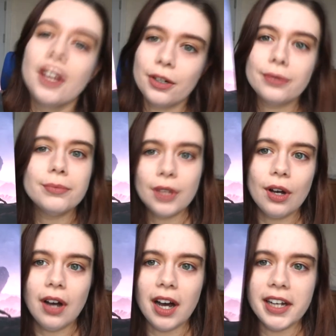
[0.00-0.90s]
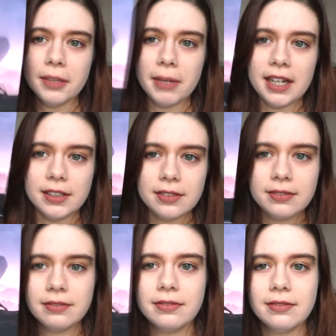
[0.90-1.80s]
No, not Iron Man.
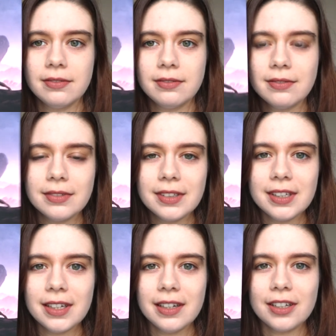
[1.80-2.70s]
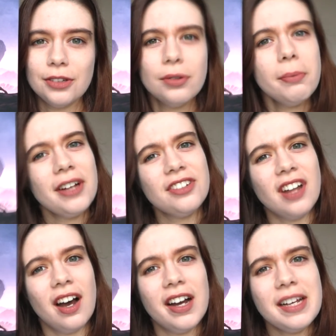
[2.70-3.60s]
Could you imagine
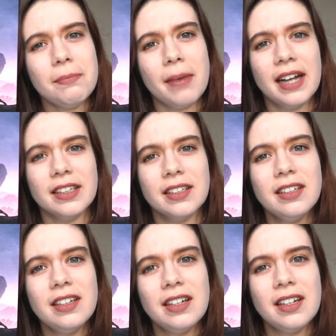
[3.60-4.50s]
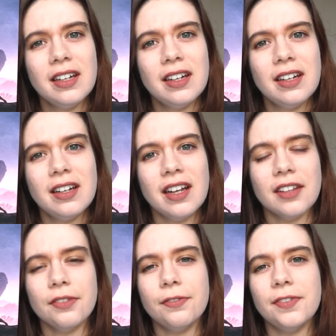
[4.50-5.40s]
Iron Man
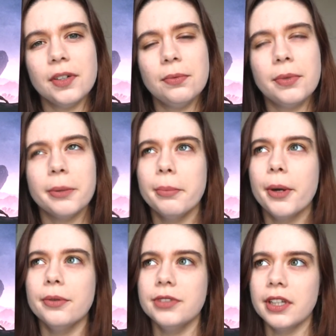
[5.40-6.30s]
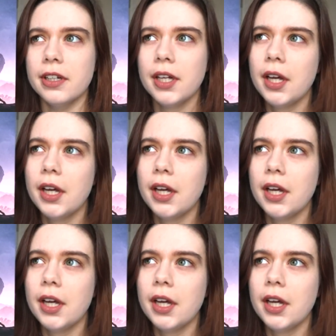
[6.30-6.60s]
as a film composer?